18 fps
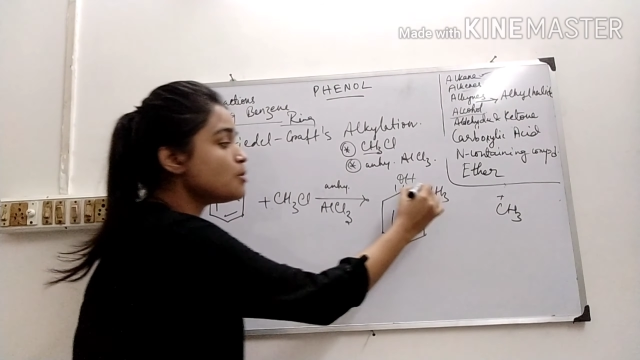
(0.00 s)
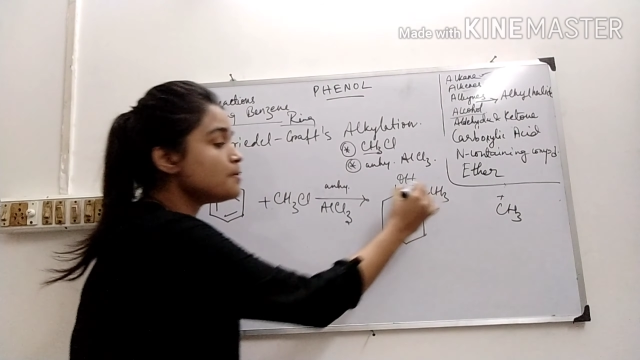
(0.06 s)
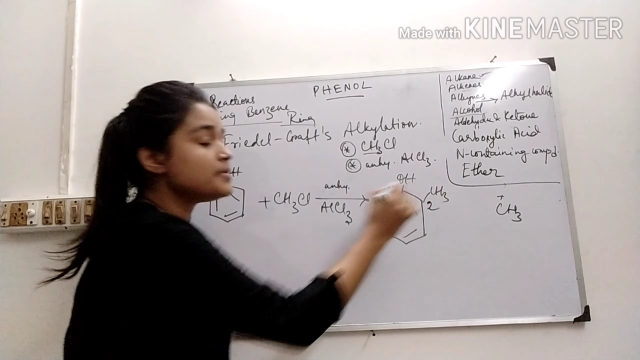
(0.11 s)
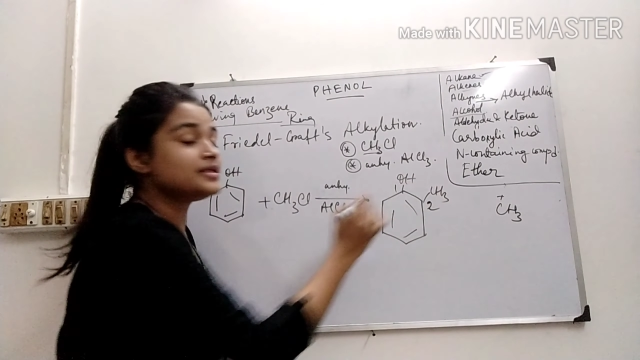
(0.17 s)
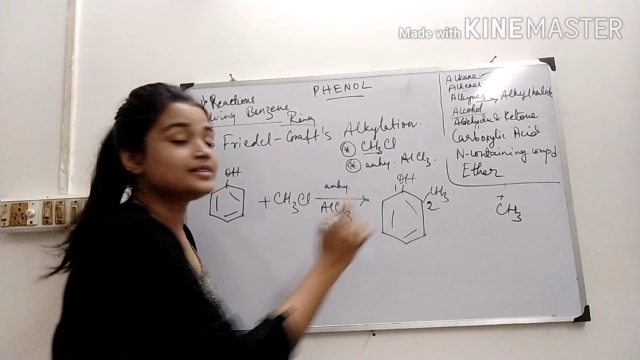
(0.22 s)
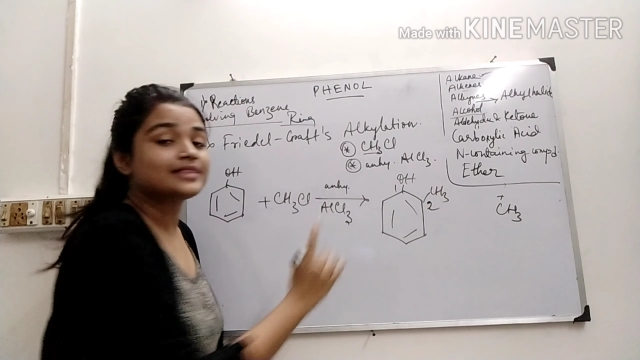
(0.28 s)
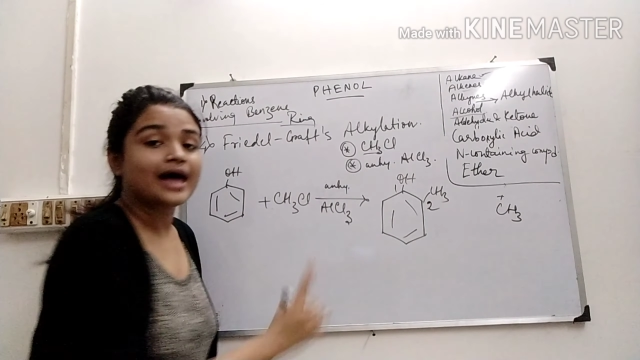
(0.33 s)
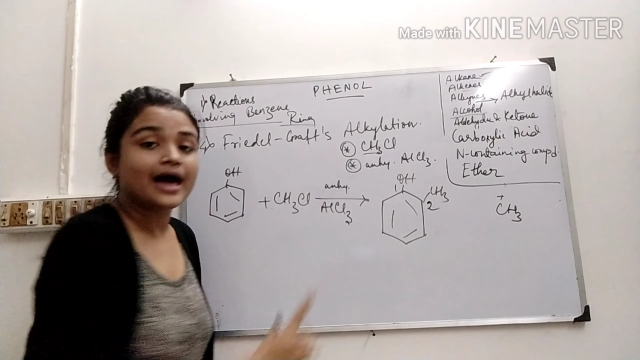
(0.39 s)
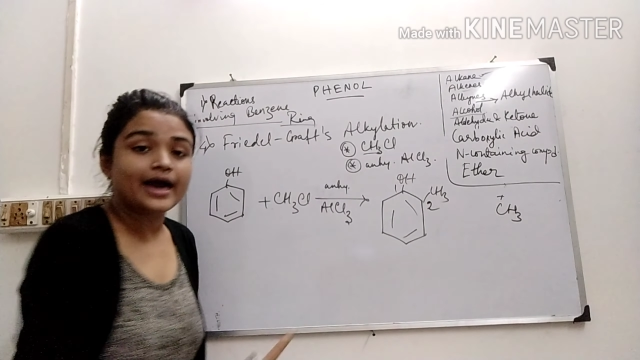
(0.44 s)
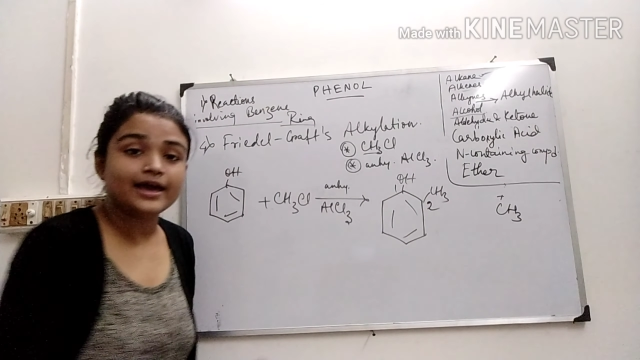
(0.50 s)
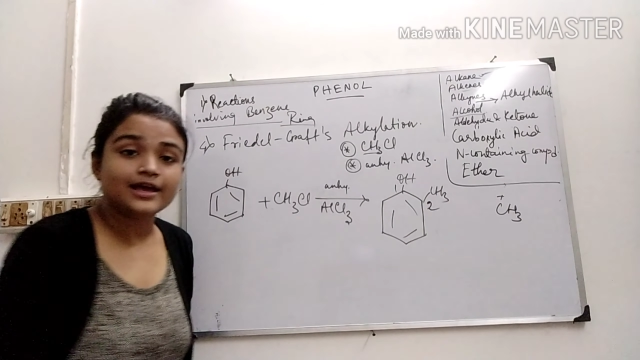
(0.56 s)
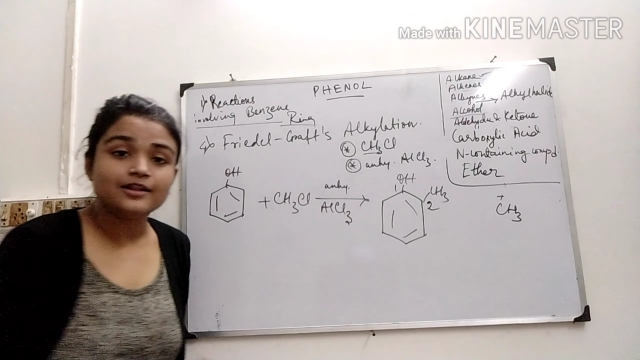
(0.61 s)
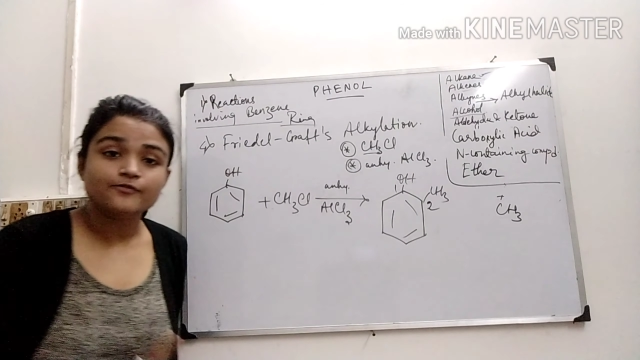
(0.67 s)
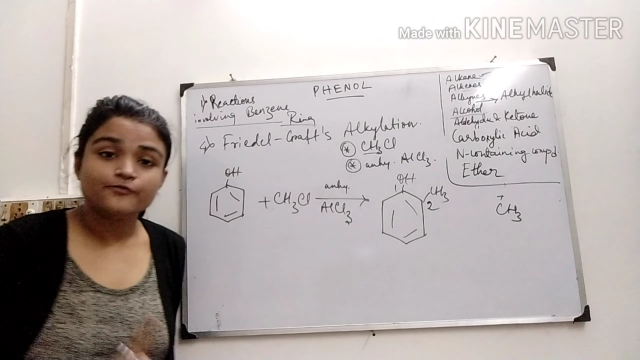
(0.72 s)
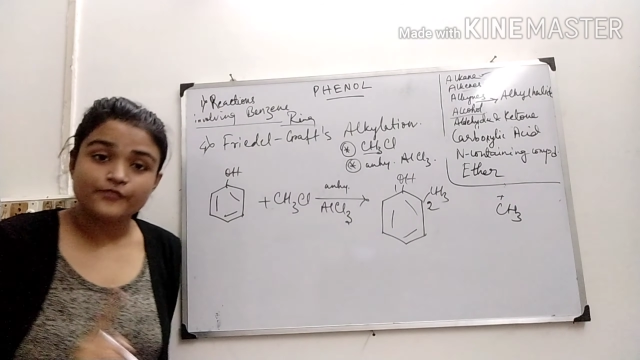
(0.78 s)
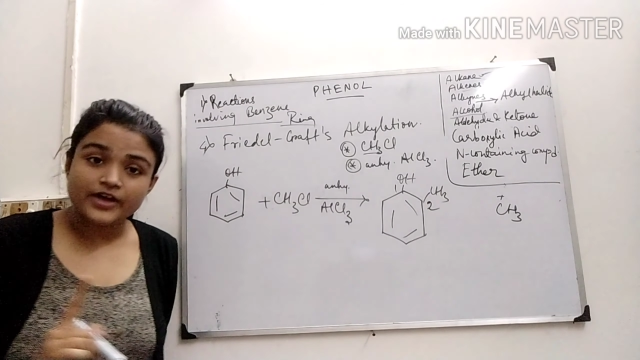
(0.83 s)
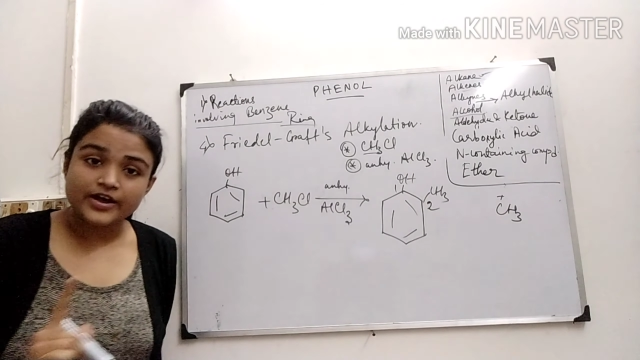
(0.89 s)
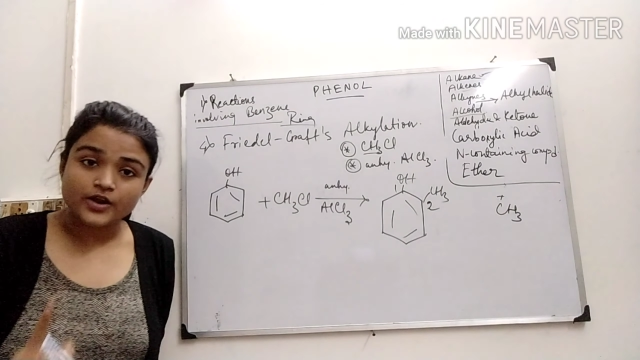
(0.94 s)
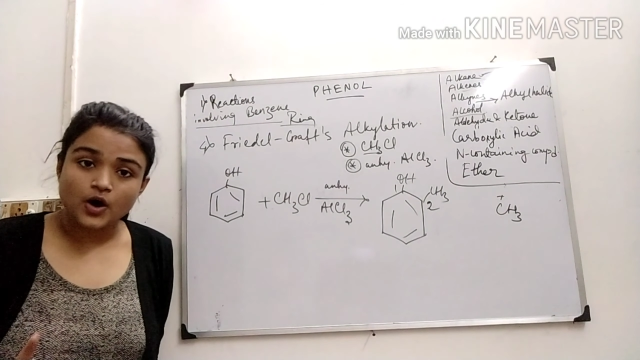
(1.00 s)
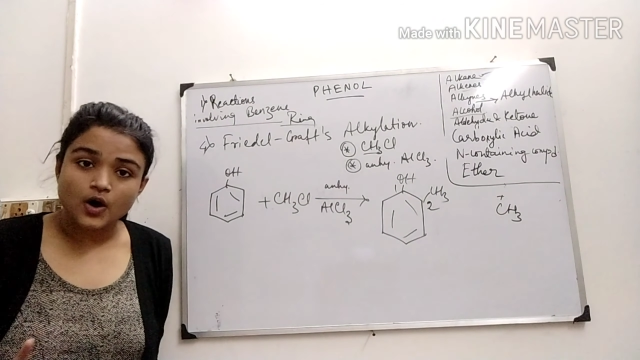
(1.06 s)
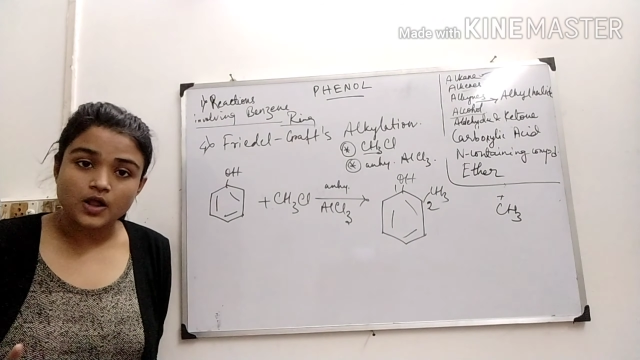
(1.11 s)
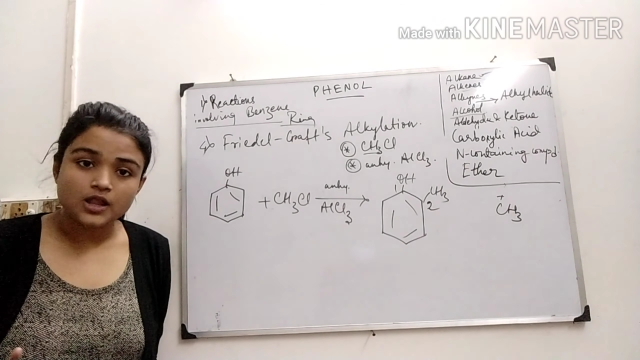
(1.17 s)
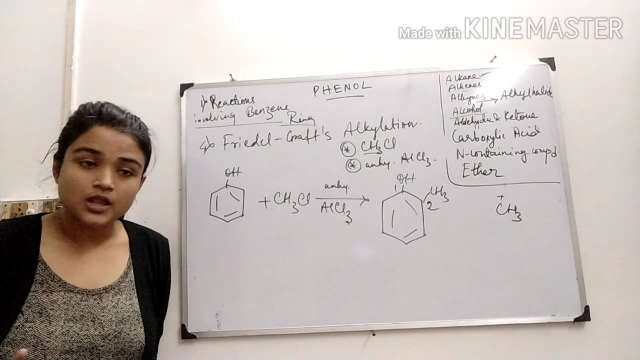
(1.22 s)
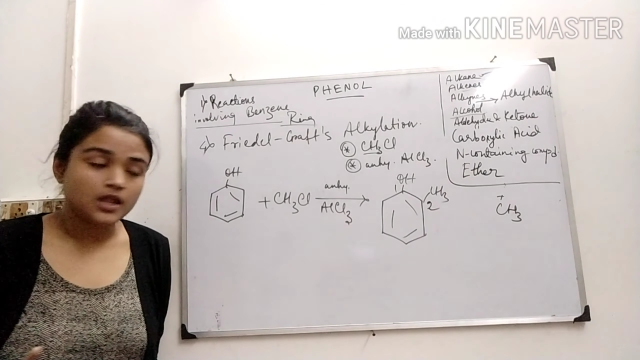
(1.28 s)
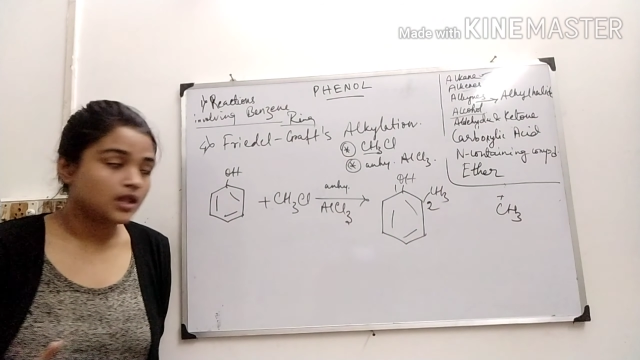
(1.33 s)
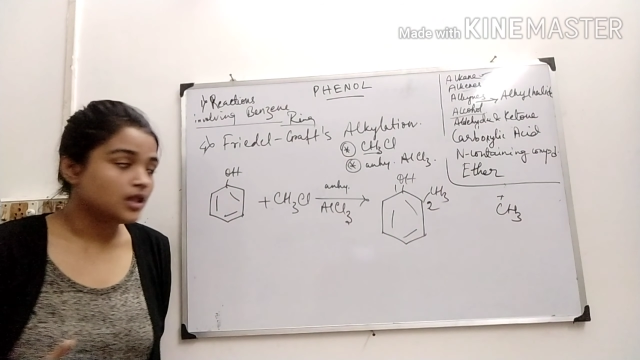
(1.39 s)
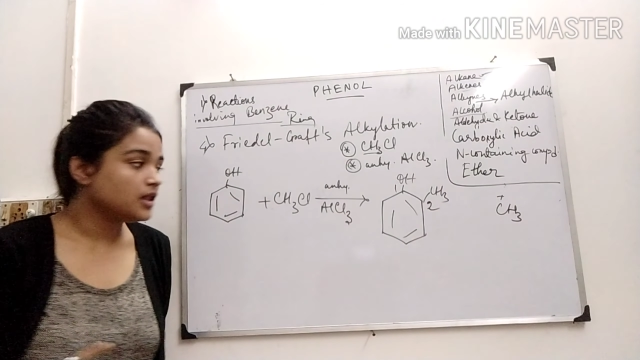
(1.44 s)
methyl
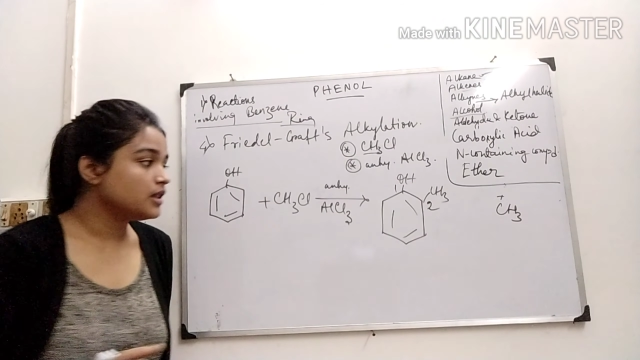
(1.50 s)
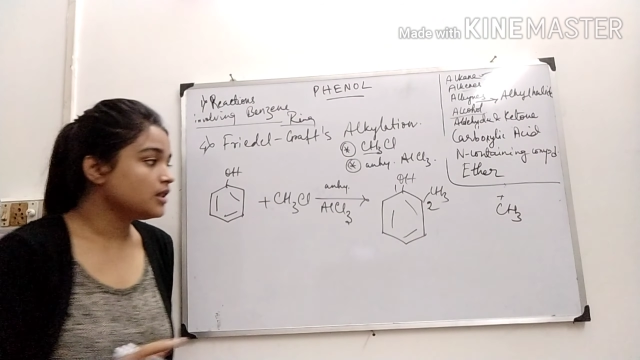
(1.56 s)
phenol